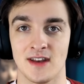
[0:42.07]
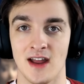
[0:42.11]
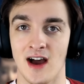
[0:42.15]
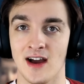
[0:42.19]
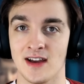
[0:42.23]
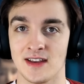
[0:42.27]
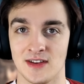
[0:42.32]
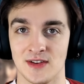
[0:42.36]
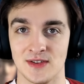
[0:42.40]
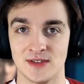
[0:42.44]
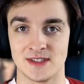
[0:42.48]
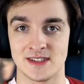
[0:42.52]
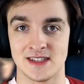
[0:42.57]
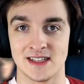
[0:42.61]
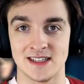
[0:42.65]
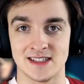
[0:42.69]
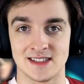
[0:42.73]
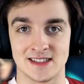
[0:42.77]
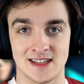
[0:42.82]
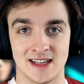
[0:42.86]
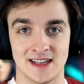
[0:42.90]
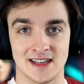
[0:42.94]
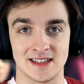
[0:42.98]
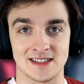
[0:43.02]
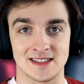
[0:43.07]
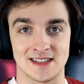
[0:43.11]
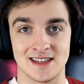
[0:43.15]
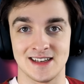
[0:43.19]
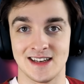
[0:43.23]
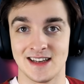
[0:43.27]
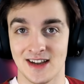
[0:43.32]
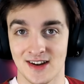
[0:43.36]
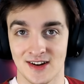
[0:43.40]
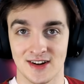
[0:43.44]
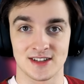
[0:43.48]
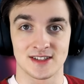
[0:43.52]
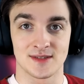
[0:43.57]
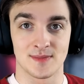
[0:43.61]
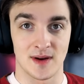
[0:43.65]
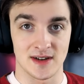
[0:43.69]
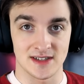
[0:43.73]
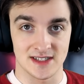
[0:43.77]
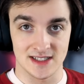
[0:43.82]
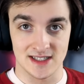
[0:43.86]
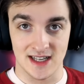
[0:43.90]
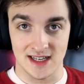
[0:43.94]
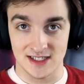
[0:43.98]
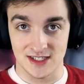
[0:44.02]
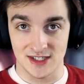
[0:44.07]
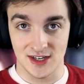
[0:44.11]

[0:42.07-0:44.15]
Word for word: not used these things near as much as I